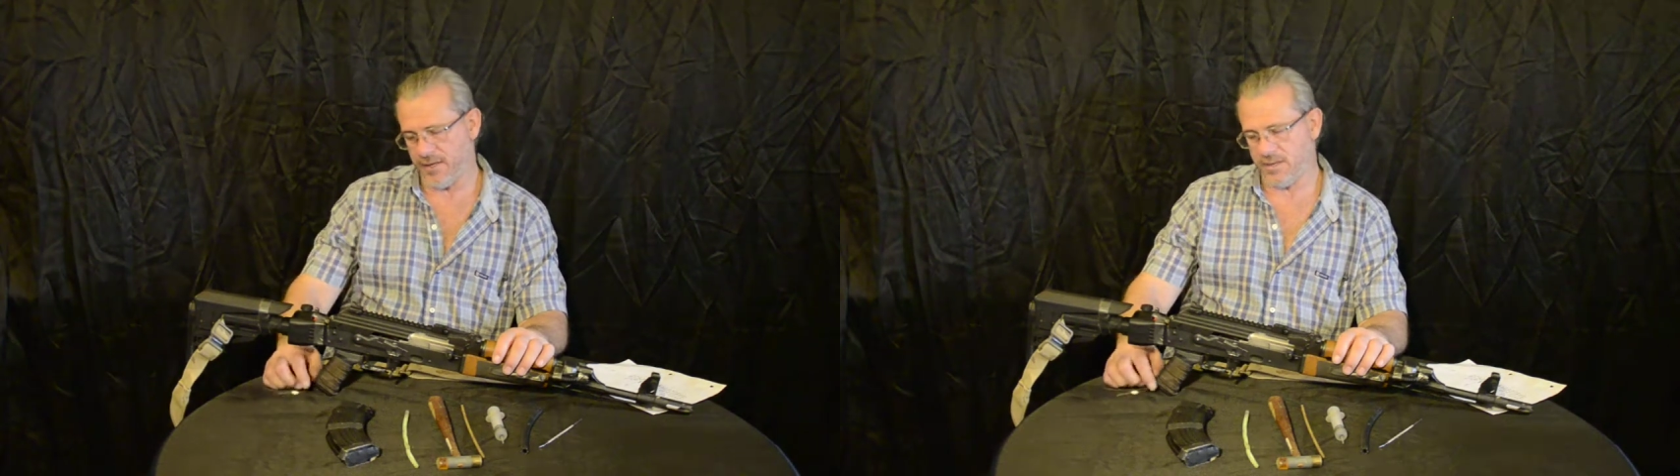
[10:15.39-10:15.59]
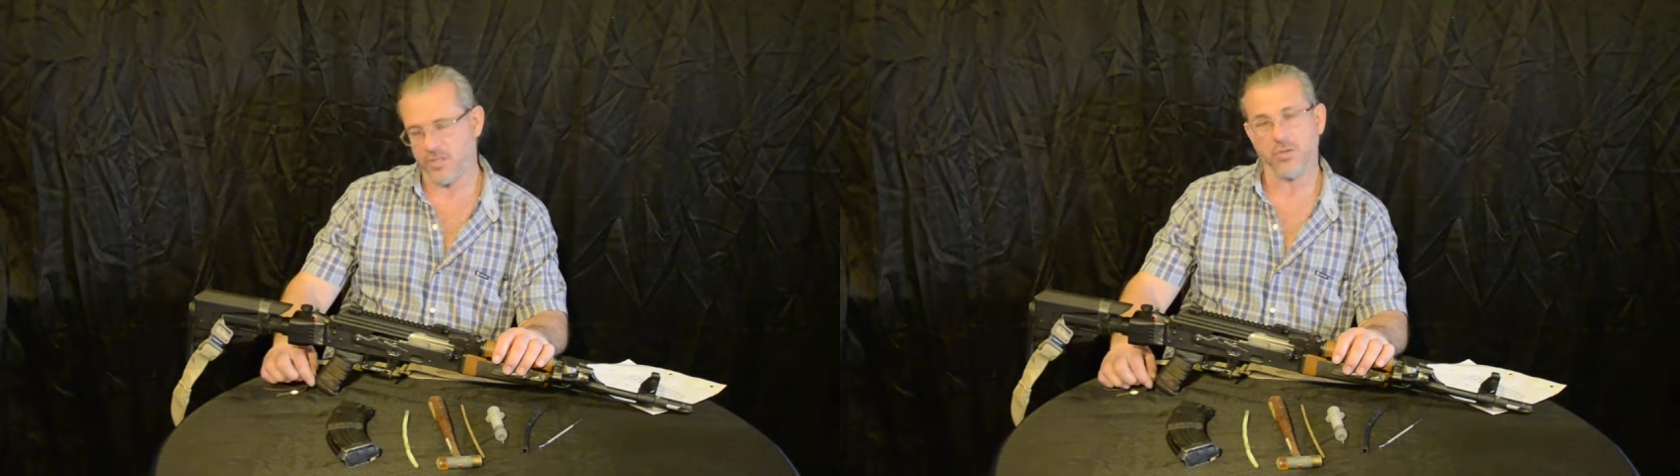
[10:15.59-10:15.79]

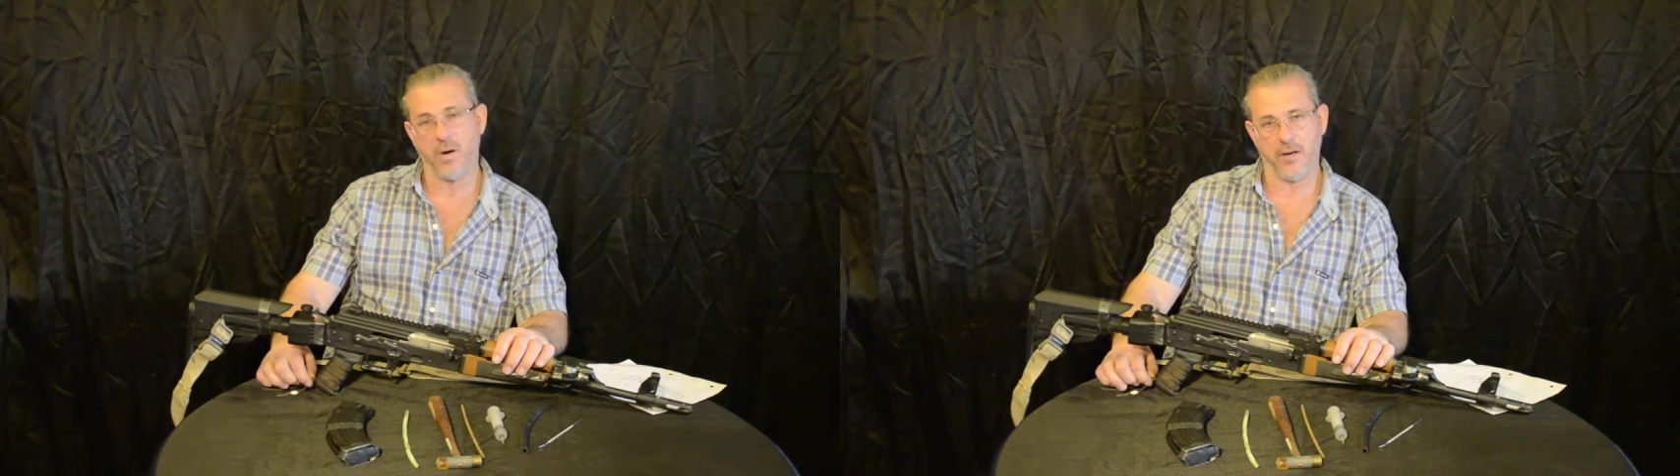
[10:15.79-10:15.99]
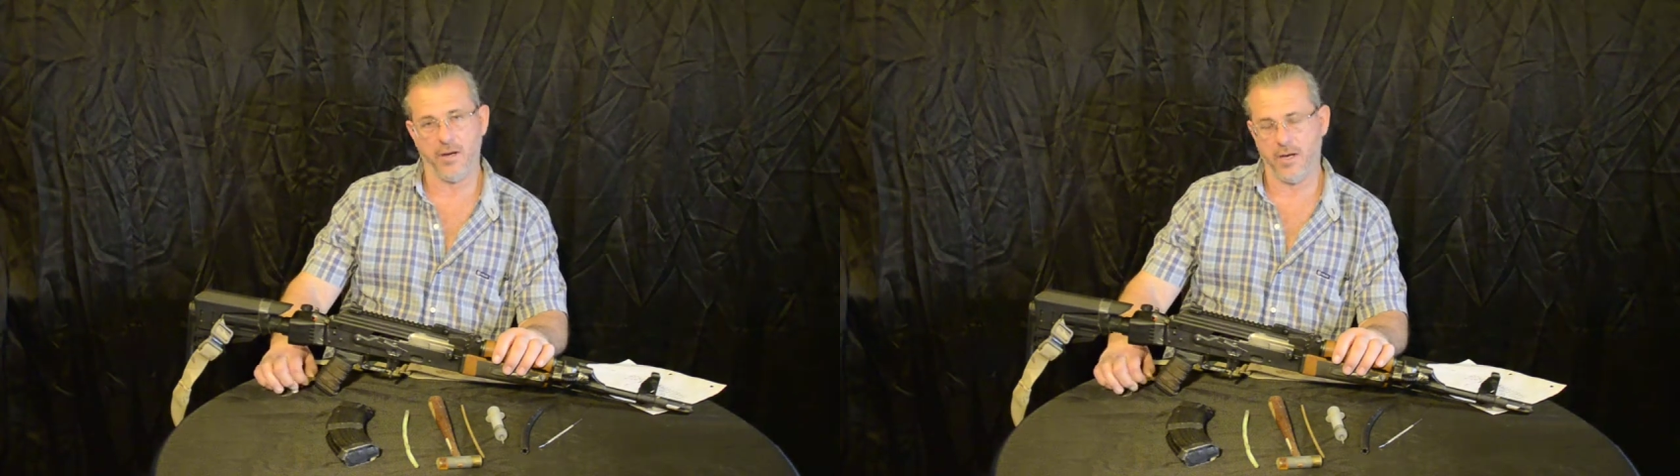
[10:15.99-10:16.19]
it in a
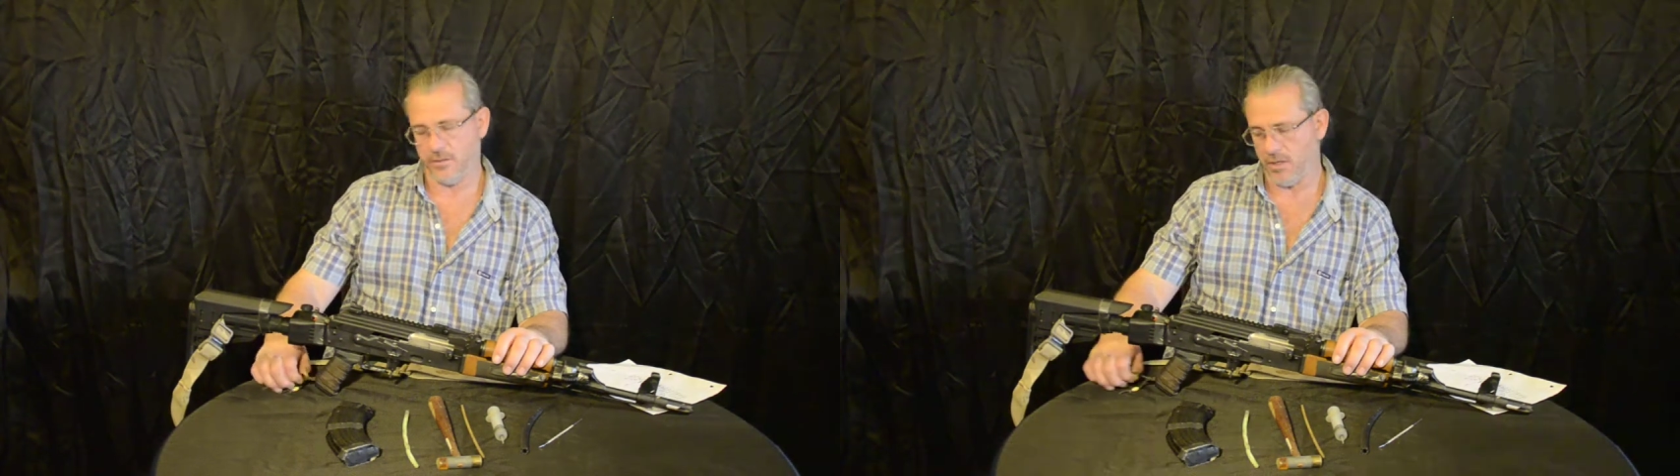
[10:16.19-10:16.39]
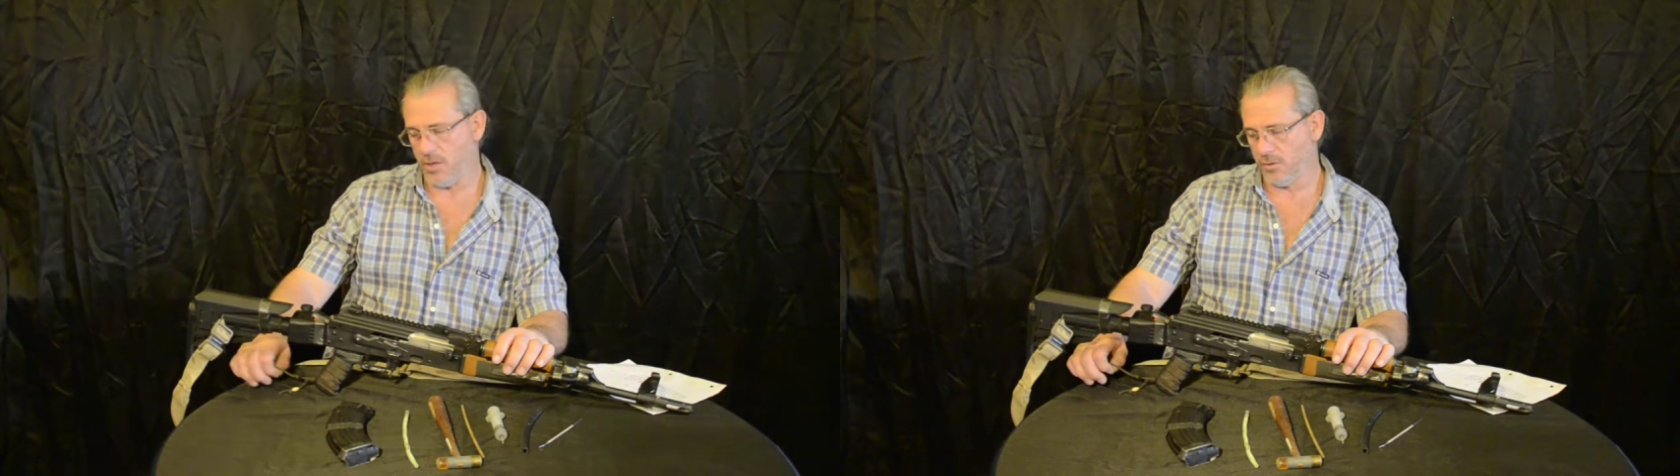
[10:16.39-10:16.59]
square knot
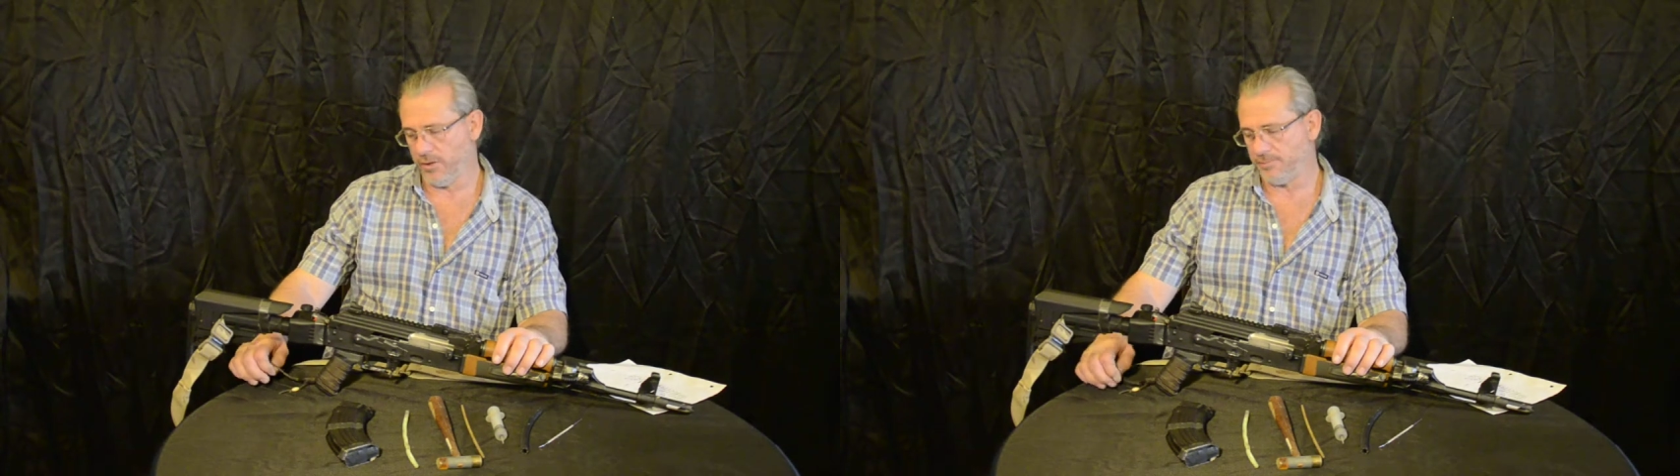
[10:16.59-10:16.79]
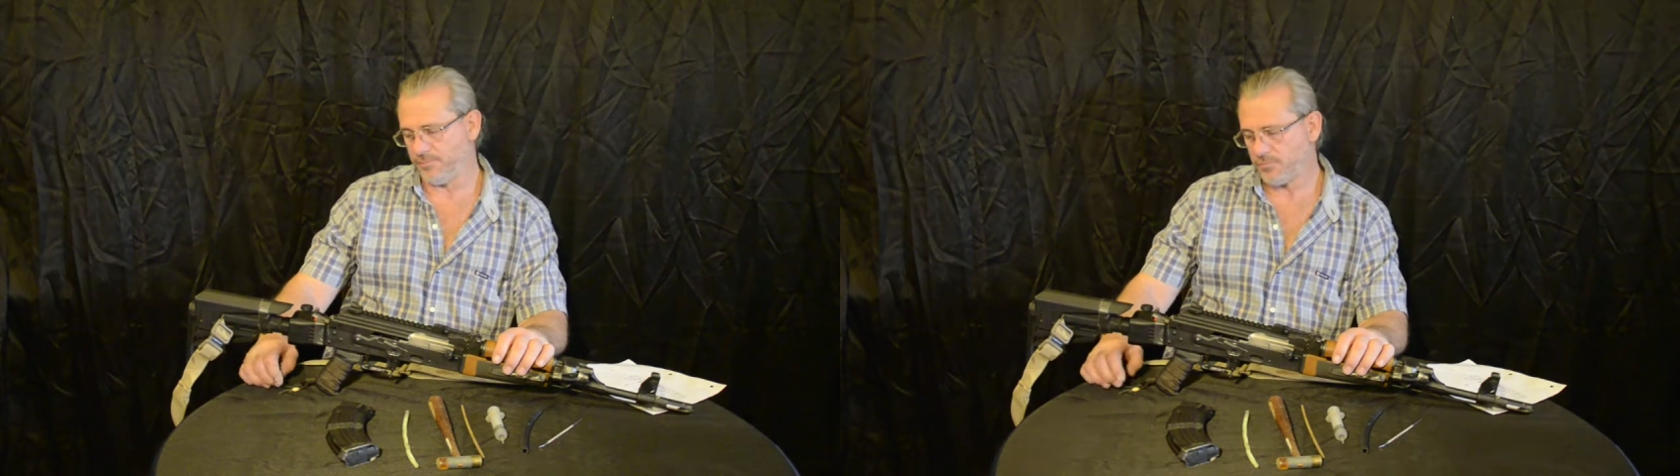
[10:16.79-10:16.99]
to hold it.